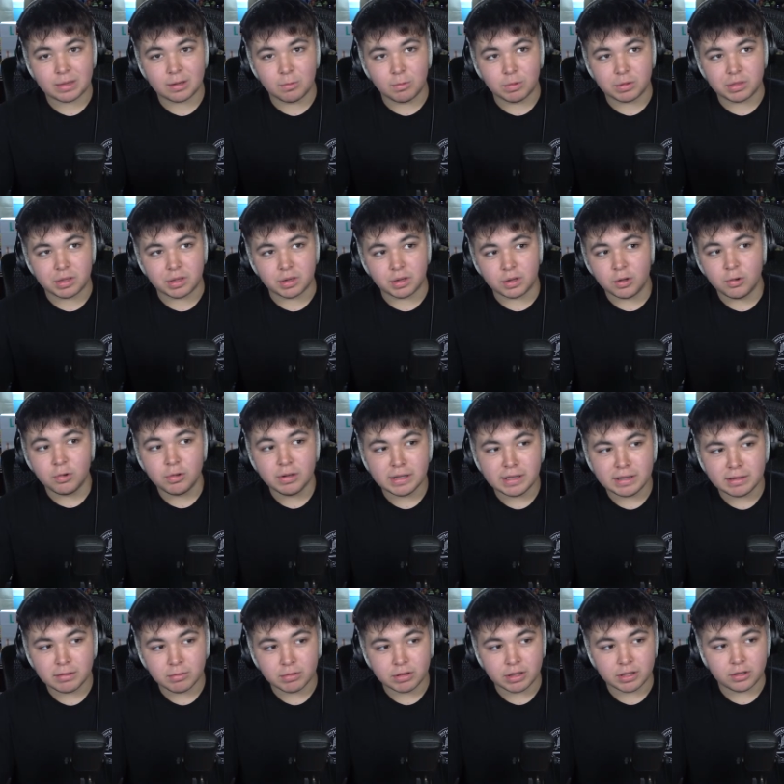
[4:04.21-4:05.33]
with a new
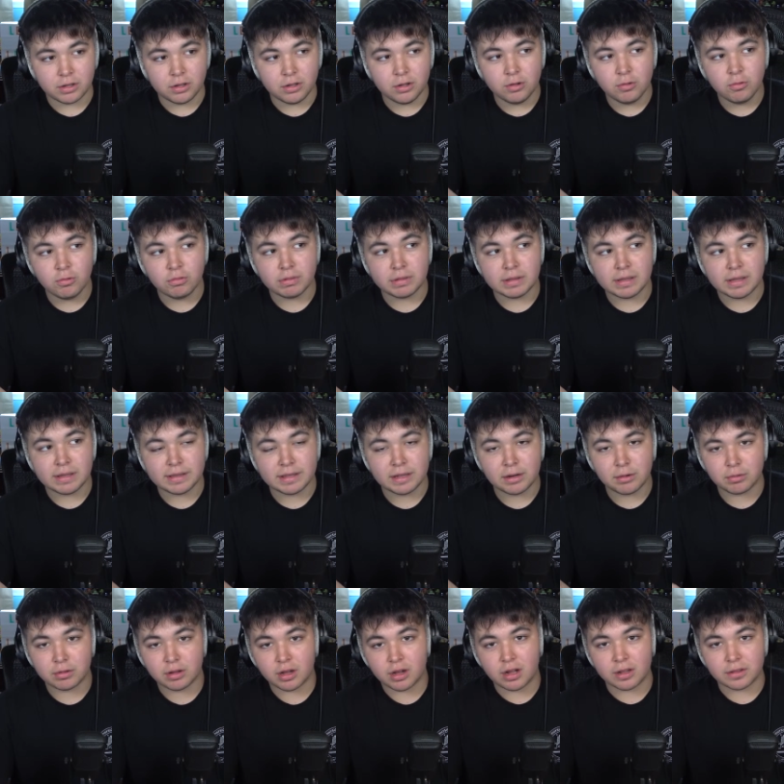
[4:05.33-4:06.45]

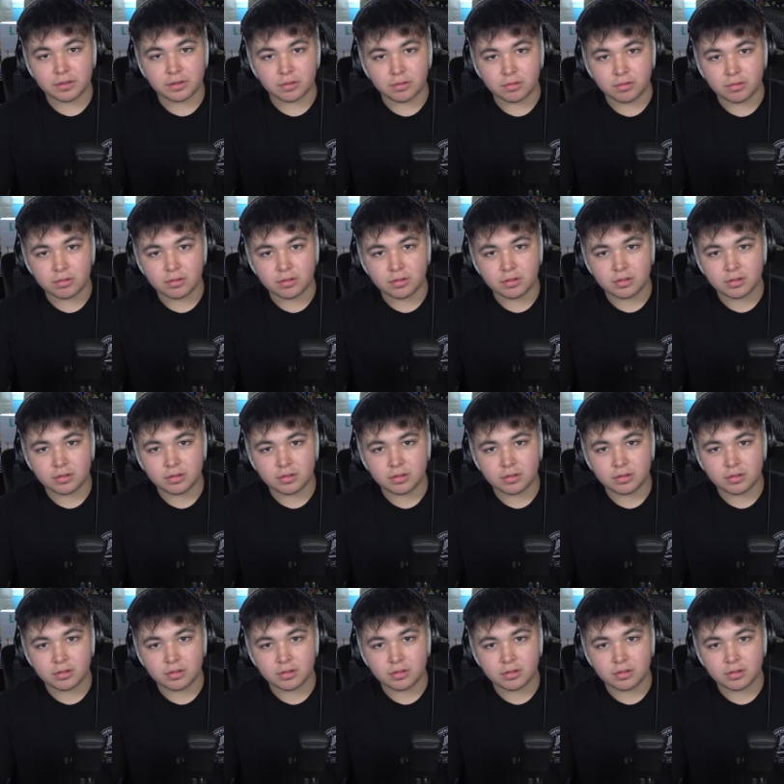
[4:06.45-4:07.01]
Nintendo console,